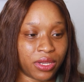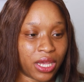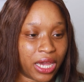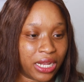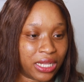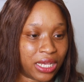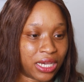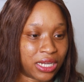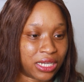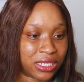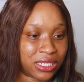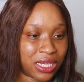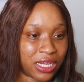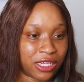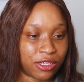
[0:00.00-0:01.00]
I think they
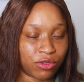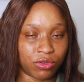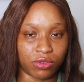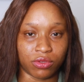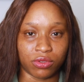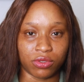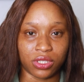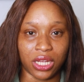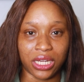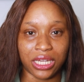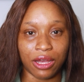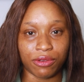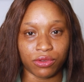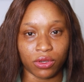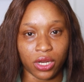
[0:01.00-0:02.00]
said it's
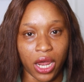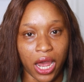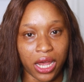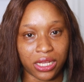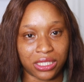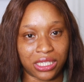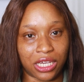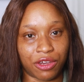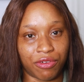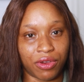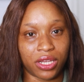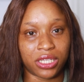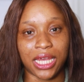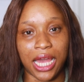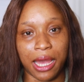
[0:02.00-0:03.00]
10,000 hours that
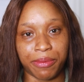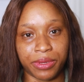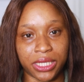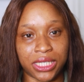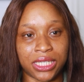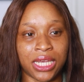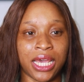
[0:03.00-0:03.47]
create a habit.